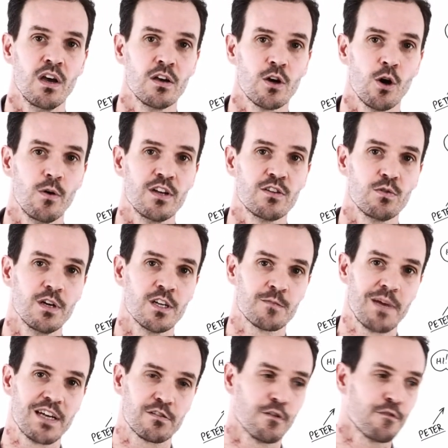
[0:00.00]
go into a
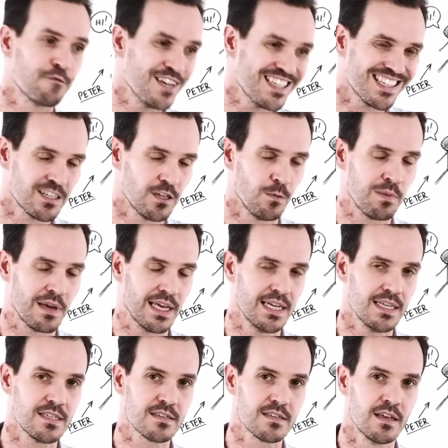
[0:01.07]
special physical
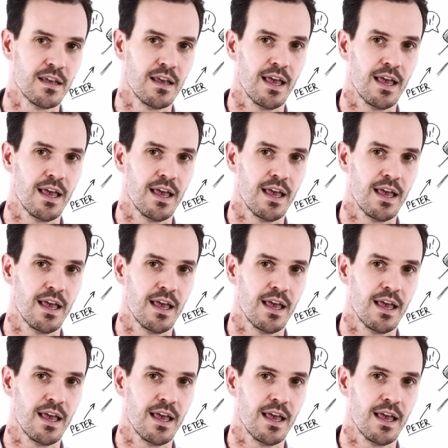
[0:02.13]
place